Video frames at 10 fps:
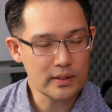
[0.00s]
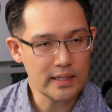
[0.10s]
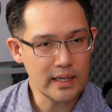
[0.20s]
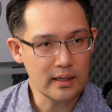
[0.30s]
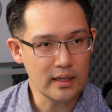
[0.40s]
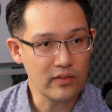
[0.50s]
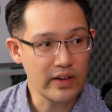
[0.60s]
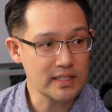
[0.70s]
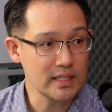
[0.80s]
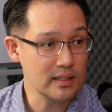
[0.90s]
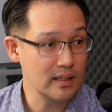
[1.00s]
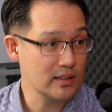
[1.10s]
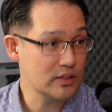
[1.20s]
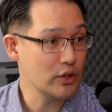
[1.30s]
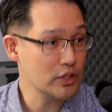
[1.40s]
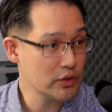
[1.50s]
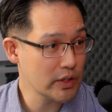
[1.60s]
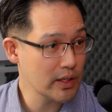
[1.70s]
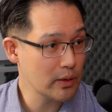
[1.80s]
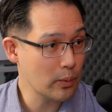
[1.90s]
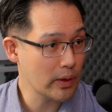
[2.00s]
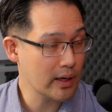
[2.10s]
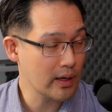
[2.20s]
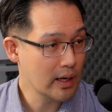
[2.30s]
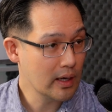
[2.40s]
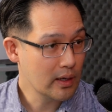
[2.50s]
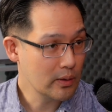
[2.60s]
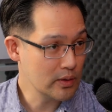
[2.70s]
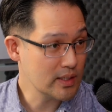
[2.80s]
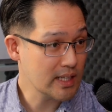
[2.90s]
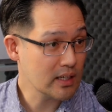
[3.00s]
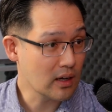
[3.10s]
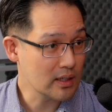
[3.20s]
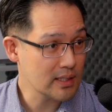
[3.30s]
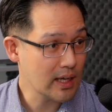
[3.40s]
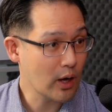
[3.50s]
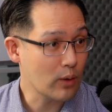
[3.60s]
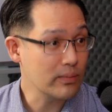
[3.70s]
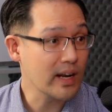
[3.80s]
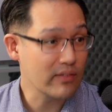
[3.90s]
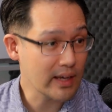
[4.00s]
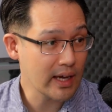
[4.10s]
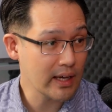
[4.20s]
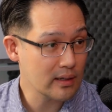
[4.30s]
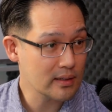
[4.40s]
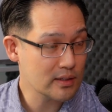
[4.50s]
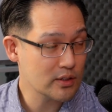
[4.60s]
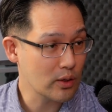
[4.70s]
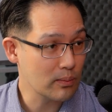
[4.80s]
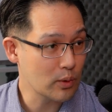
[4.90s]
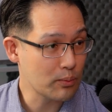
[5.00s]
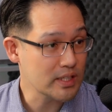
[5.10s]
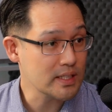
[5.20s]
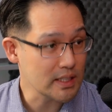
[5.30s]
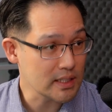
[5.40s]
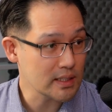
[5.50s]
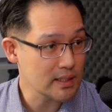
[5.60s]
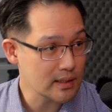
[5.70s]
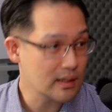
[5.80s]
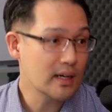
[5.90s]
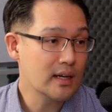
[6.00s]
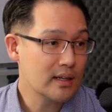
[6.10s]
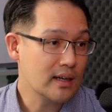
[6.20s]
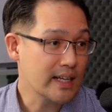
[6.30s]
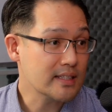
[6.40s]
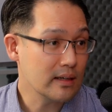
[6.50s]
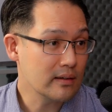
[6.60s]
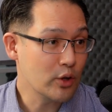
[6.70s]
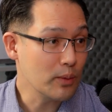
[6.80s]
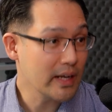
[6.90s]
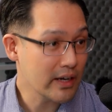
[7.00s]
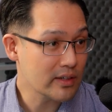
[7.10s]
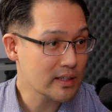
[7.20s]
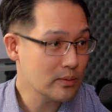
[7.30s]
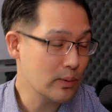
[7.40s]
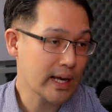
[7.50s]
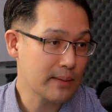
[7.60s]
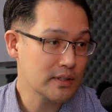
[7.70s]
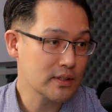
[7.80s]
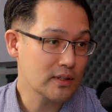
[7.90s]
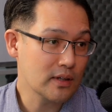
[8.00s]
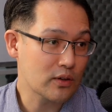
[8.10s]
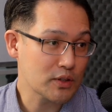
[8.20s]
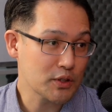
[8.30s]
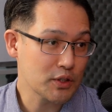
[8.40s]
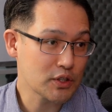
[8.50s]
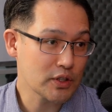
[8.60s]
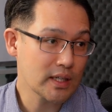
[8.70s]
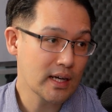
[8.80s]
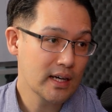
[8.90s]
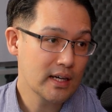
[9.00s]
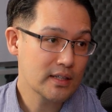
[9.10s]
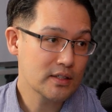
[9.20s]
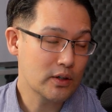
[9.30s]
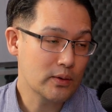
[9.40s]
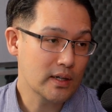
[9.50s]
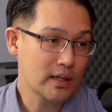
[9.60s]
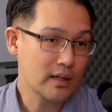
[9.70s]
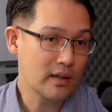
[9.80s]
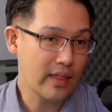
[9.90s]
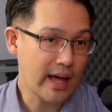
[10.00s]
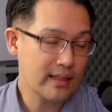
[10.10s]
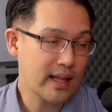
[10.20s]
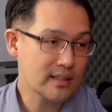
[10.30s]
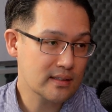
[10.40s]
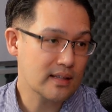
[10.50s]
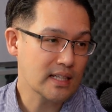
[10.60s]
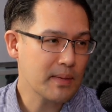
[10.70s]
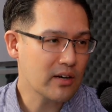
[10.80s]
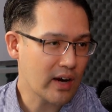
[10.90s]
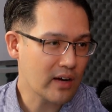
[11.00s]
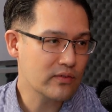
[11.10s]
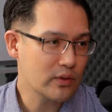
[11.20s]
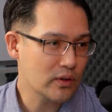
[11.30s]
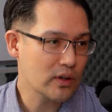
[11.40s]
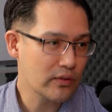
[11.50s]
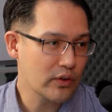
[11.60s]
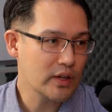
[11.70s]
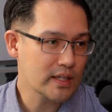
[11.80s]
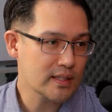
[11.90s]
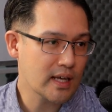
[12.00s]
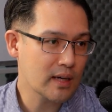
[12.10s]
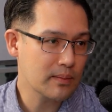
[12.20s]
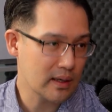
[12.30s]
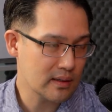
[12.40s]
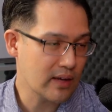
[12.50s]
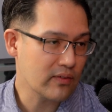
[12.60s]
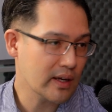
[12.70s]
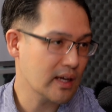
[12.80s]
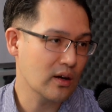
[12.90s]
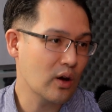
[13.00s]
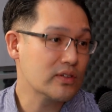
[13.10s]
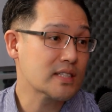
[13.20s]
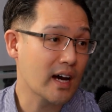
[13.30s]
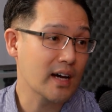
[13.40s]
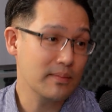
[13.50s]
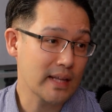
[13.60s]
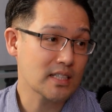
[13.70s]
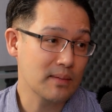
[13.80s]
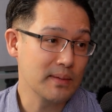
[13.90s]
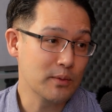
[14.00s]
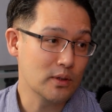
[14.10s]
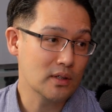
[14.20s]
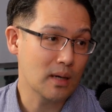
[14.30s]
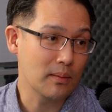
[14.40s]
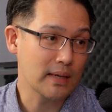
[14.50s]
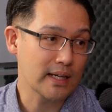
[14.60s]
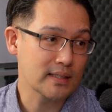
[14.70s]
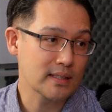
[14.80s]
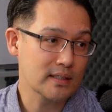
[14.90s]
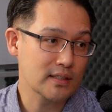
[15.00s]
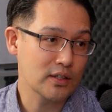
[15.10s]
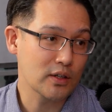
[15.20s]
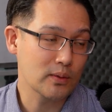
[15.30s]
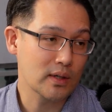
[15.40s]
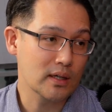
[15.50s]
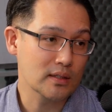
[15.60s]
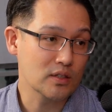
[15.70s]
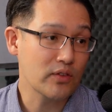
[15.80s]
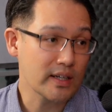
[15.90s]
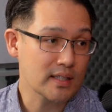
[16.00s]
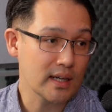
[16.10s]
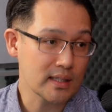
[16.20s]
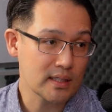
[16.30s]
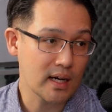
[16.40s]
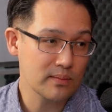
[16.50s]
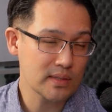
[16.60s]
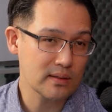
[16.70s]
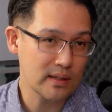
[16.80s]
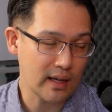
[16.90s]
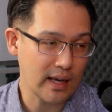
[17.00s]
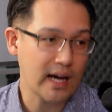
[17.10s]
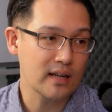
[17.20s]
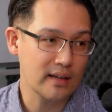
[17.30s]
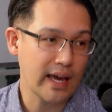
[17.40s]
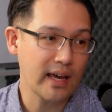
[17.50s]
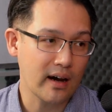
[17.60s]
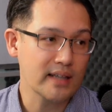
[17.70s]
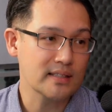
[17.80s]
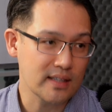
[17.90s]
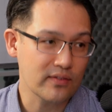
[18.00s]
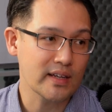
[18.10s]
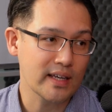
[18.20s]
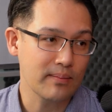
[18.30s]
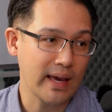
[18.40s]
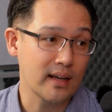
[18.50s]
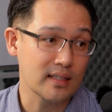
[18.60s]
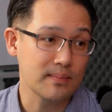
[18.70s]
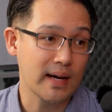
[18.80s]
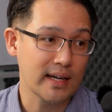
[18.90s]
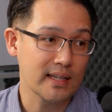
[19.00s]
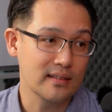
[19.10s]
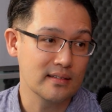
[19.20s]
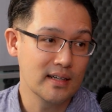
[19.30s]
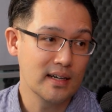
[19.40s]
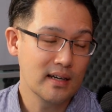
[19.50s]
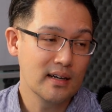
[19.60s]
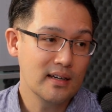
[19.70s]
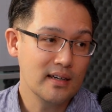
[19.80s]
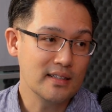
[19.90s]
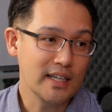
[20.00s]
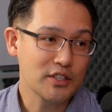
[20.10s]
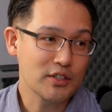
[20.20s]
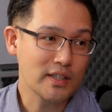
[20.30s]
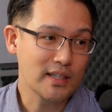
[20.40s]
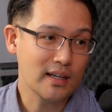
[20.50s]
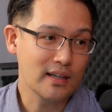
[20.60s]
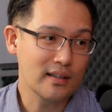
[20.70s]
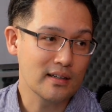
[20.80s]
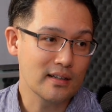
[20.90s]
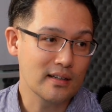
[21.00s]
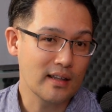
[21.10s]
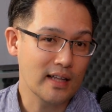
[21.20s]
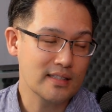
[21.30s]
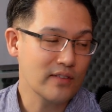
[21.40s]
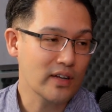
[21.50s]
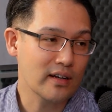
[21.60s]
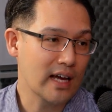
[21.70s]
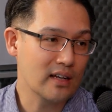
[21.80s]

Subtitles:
seeing innovation in surgery, where using technology to help navigate, so more precision, less human error when it comes to oral surgery. So that's been around for a few years now, but definitely over time that's going to be more commonplace. So it's very exciting times. AI is definitely making its mark in dentistry, and that's definitely going to